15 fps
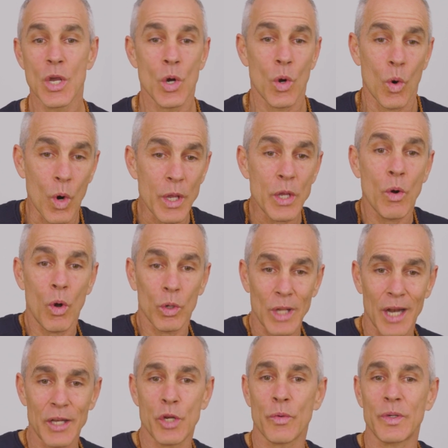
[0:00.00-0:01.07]
Or you hold
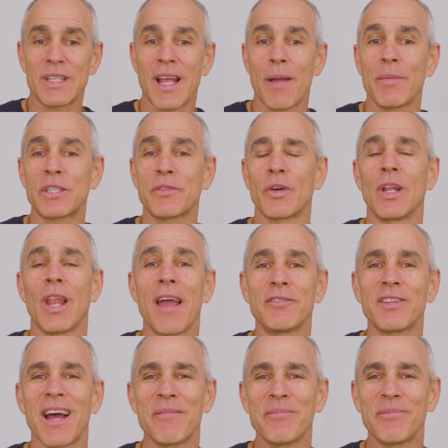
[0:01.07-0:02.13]
on to your resentments for a
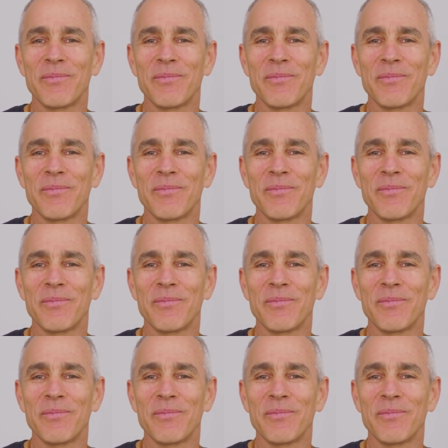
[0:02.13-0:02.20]
lifetime.